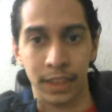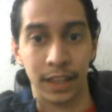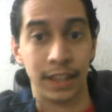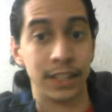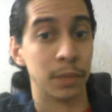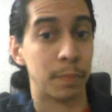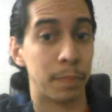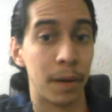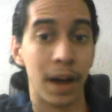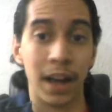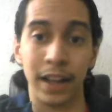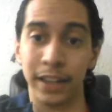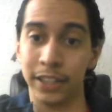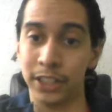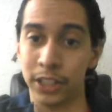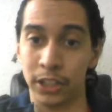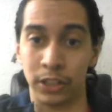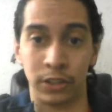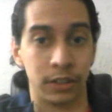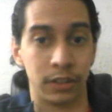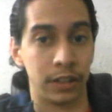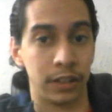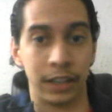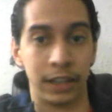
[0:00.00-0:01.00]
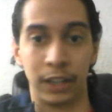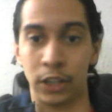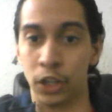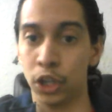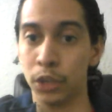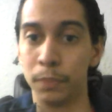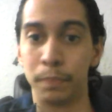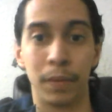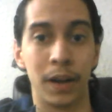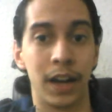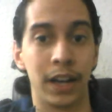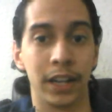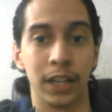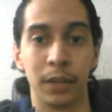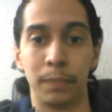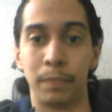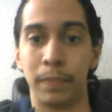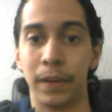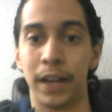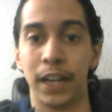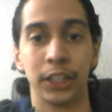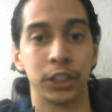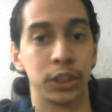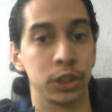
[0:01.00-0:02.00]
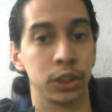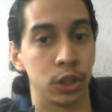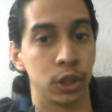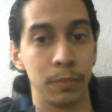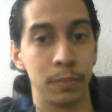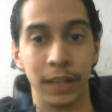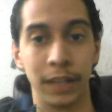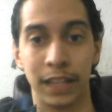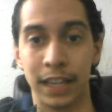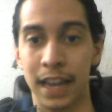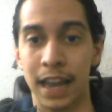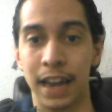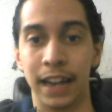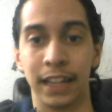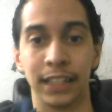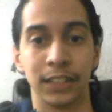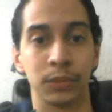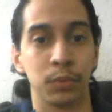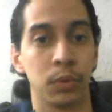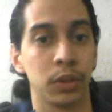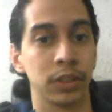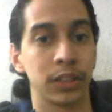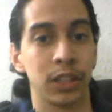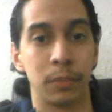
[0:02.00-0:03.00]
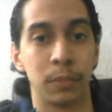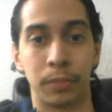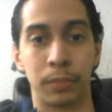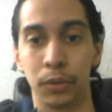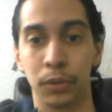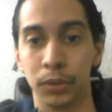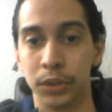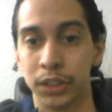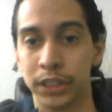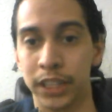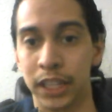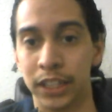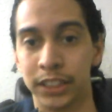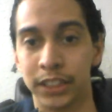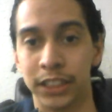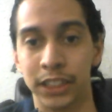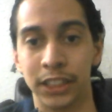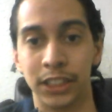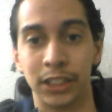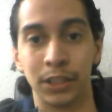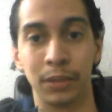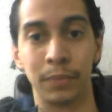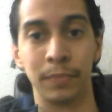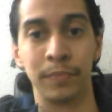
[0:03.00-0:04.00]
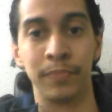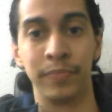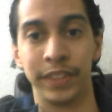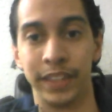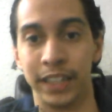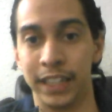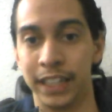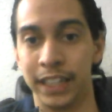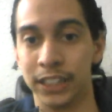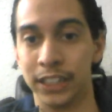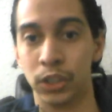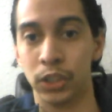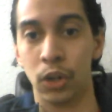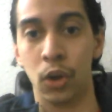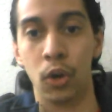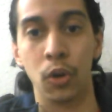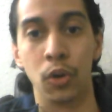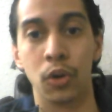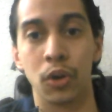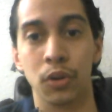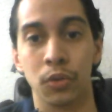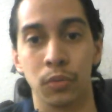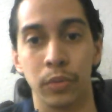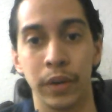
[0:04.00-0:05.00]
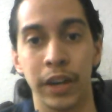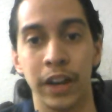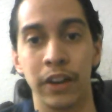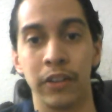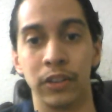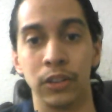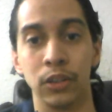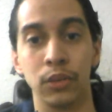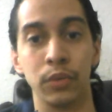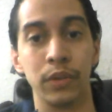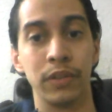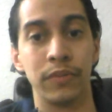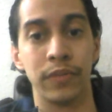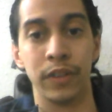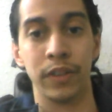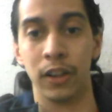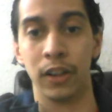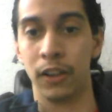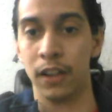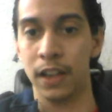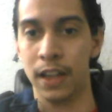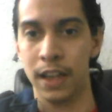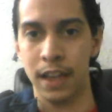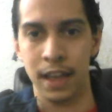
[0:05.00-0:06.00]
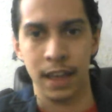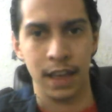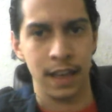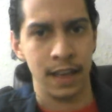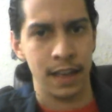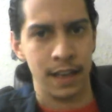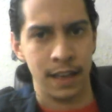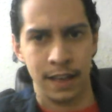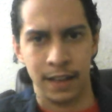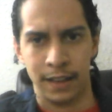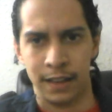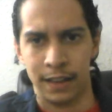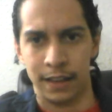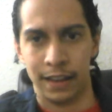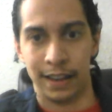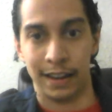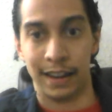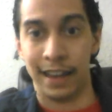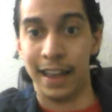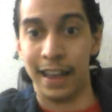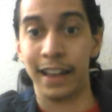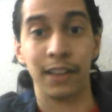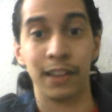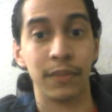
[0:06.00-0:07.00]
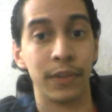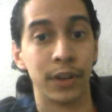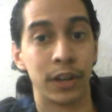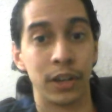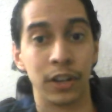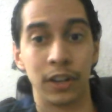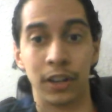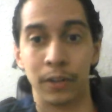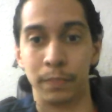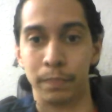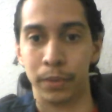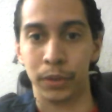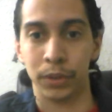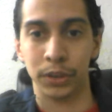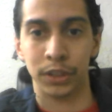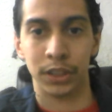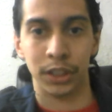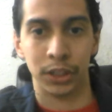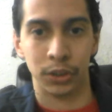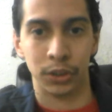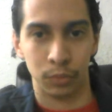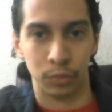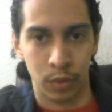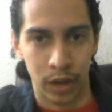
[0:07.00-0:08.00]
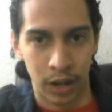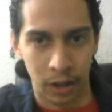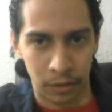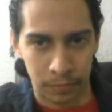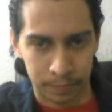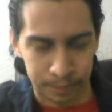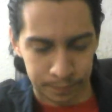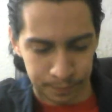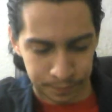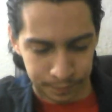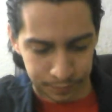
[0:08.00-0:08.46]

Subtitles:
He's a good pocket passer, good mechanics, worked in a pro-style system his whole career at Louisville. Heck of a good person as well.